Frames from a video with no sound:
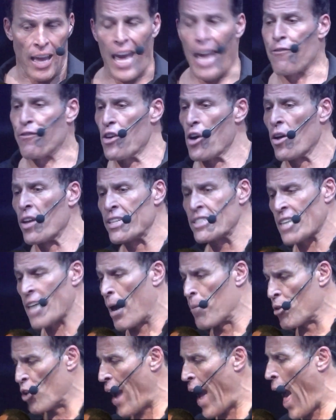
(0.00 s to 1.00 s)
If the only
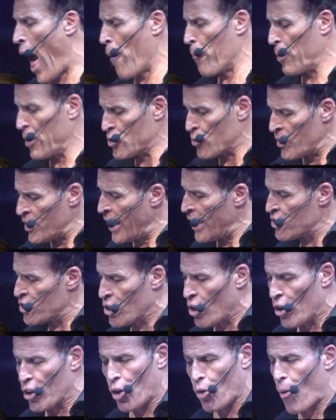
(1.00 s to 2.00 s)
time you're happy is when things
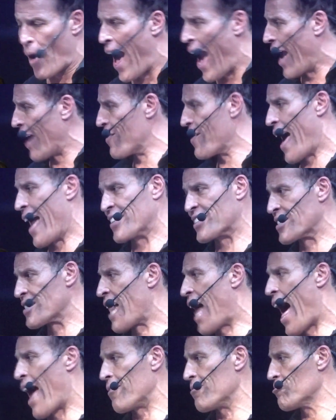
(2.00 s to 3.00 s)
go your way, that's
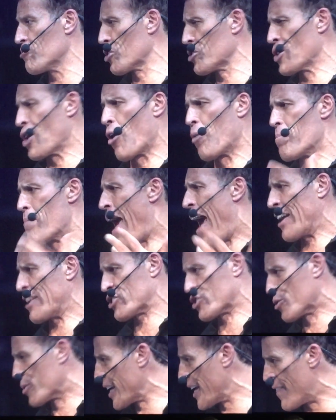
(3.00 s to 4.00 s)
not, there's no
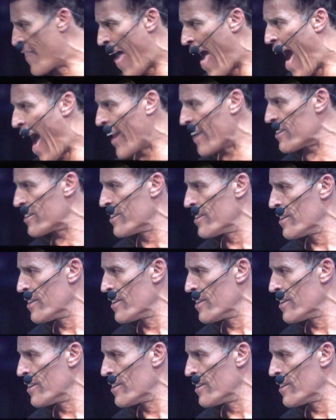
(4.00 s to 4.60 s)
mastery in that.